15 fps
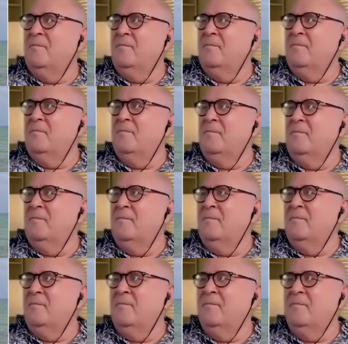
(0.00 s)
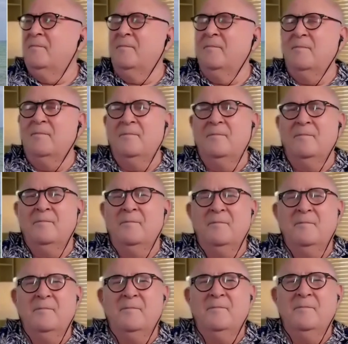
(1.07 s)

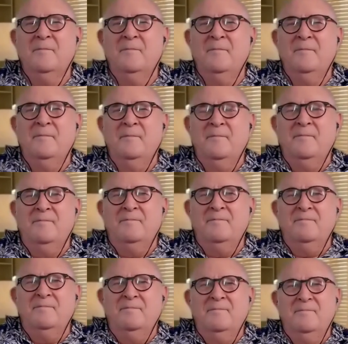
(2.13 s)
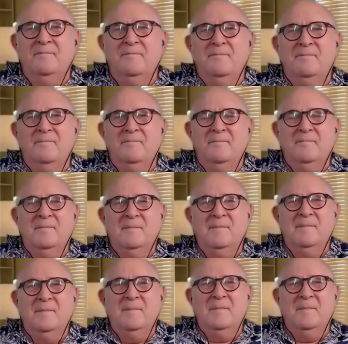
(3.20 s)

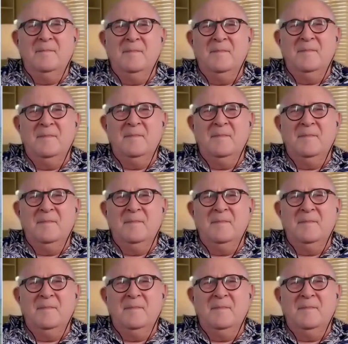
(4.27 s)
The person shown says nothing.